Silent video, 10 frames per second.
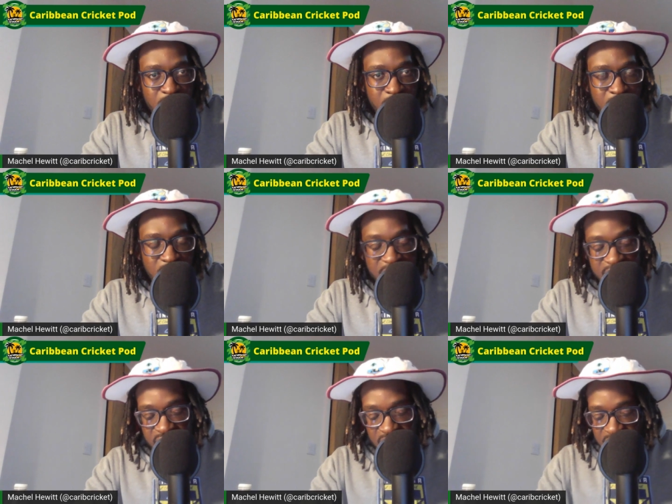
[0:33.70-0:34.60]
Yes,
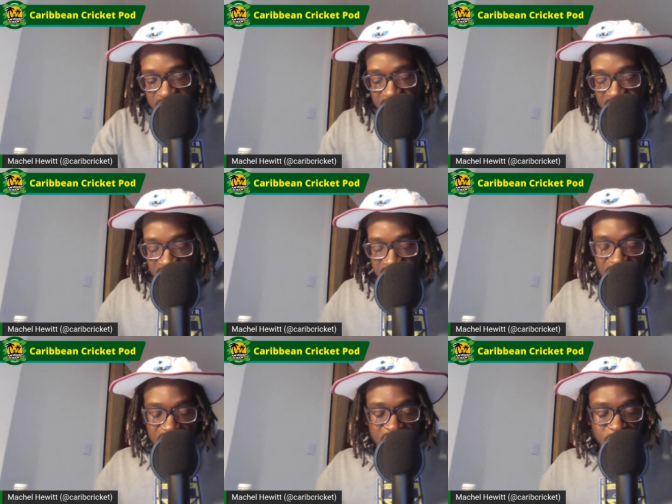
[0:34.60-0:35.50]
yes, yes, ladies and
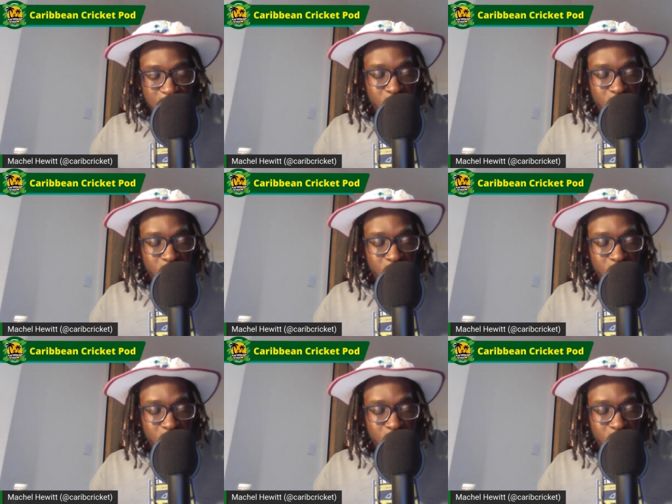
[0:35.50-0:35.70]
gentlemen,